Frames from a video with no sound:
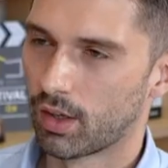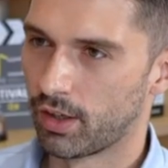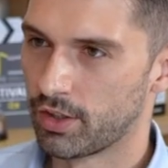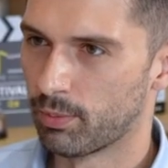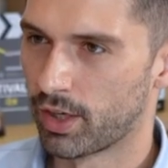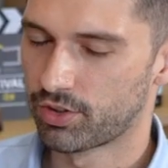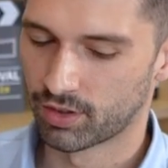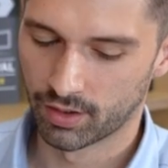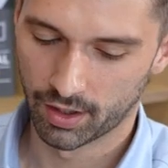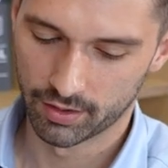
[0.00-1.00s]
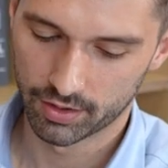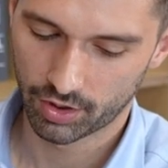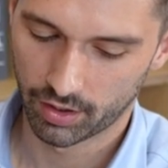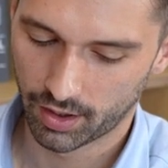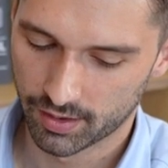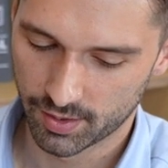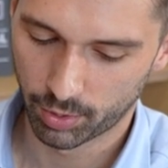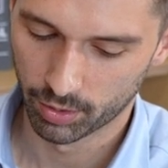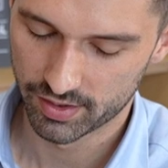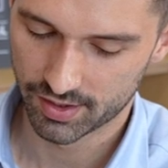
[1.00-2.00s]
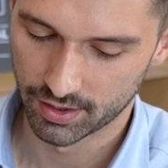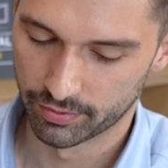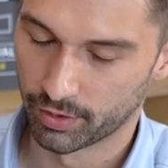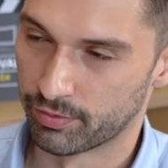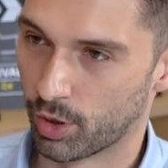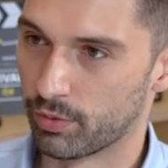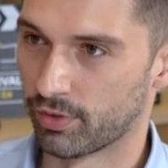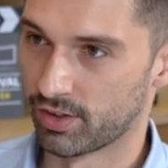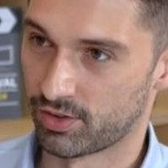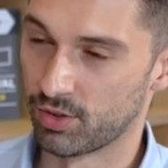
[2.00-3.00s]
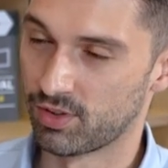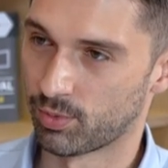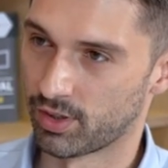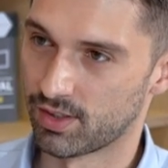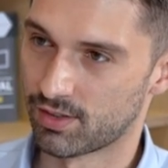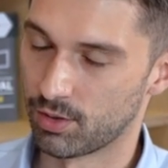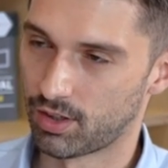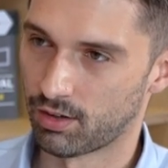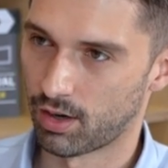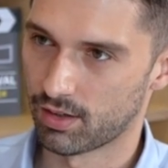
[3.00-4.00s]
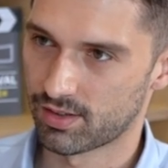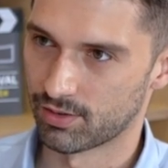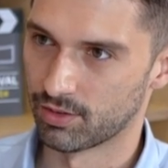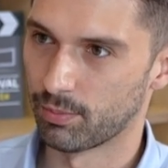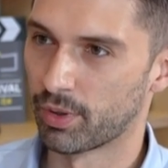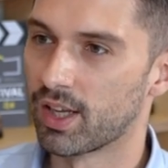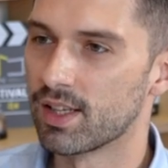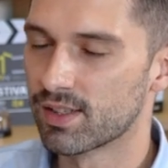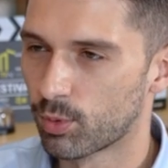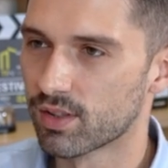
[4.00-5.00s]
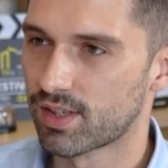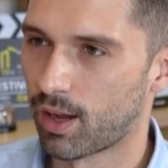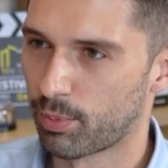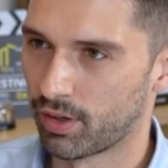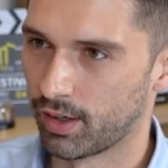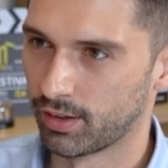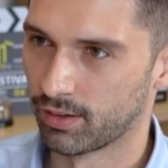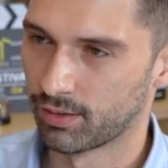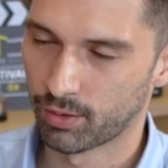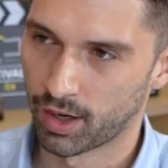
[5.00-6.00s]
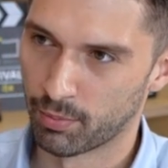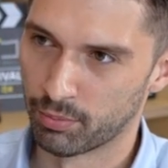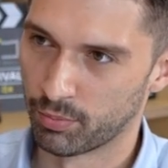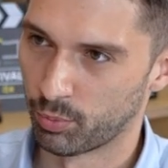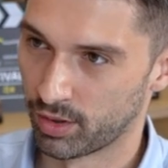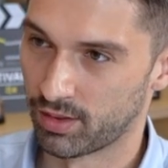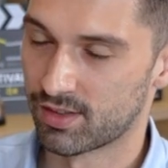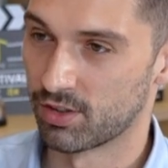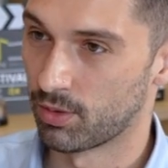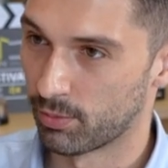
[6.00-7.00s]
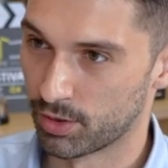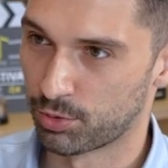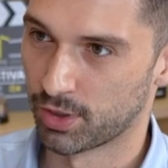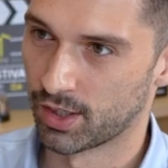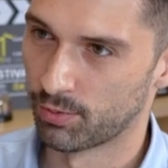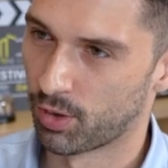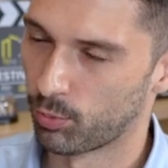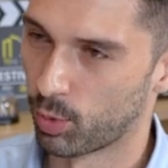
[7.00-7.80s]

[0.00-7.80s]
And you mentioned there that China has a policy of no first use with its nuclear arsenal. But is what's happening with this new imagery and